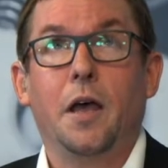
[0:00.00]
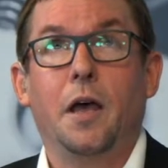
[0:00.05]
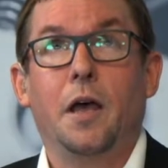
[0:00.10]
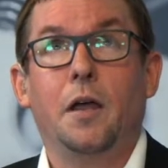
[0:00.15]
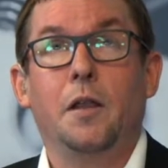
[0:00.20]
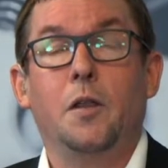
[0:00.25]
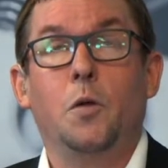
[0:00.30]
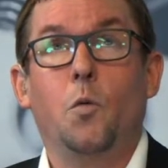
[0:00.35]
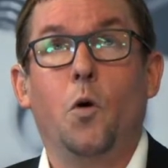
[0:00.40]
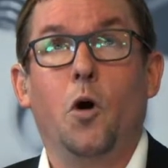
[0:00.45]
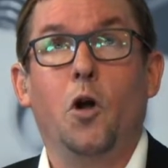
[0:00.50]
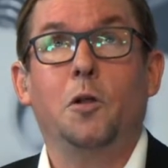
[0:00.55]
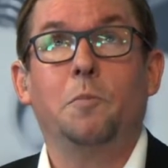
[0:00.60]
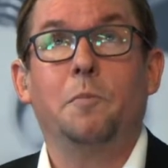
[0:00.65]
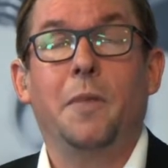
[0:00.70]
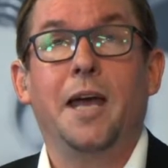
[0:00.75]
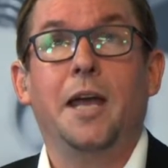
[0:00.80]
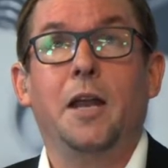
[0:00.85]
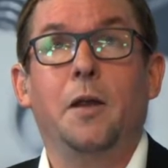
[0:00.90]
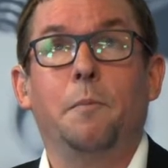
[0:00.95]
the world
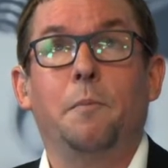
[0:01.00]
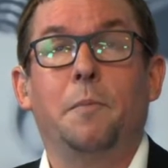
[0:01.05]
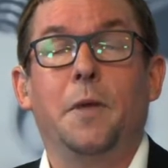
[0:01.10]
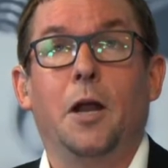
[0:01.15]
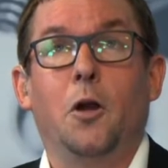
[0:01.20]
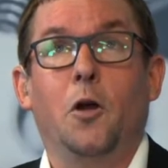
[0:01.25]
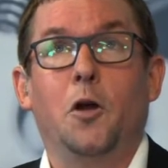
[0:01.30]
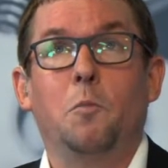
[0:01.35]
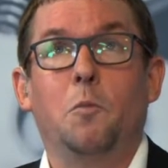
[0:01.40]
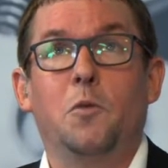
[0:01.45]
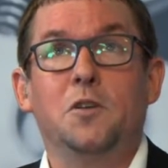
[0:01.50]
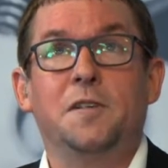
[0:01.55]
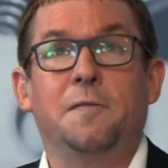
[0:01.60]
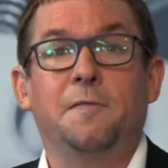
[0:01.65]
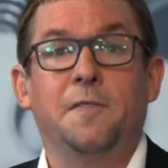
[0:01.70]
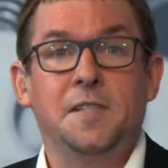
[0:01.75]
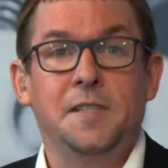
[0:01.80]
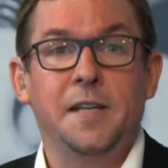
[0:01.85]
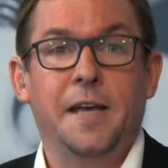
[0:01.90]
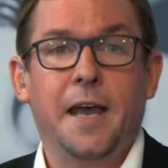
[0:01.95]
may be a lot more
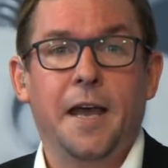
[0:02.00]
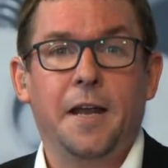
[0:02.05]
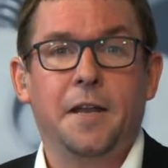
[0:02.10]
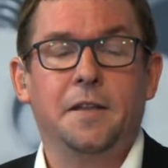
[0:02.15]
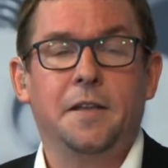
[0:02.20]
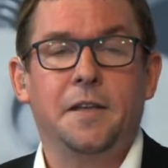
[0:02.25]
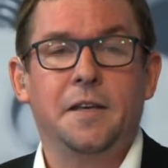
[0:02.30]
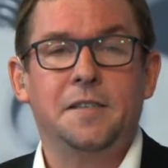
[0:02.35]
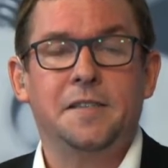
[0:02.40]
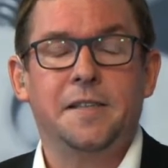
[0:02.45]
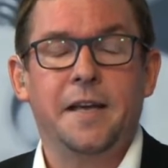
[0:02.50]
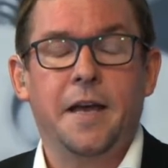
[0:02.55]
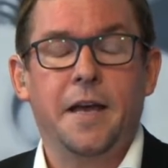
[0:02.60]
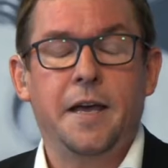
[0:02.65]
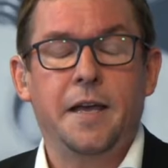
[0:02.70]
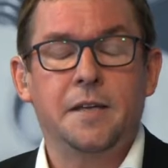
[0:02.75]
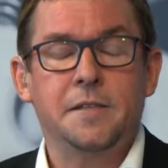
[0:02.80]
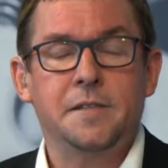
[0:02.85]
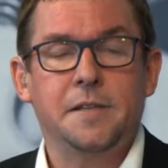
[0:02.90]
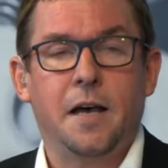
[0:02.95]
sophisticated these days.